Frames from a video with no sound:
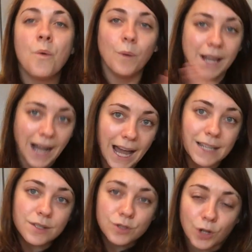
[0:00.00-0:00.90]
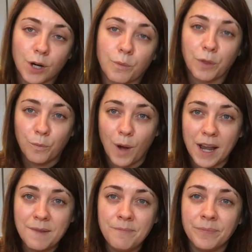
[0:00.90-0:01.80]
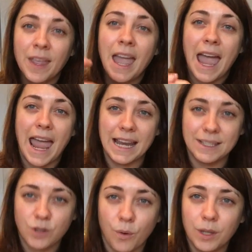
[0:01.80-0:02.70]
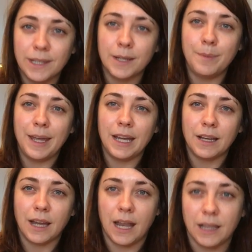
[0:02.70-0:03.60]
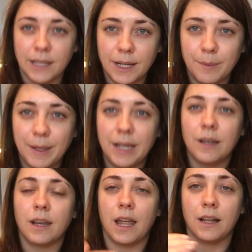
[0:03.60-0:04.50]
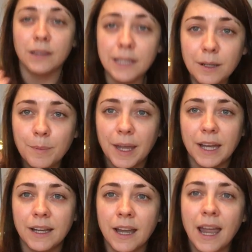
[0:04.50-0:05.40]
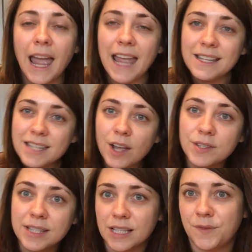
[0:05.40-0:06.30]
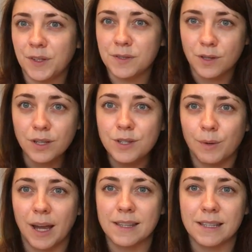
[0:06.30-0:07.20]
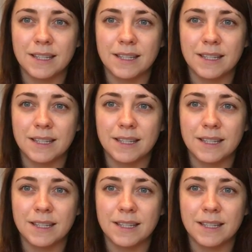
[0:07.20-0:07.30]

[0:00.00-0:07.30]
we got to start with 1 and go a little bit and a little bit and a little bit until 6 feels good to us,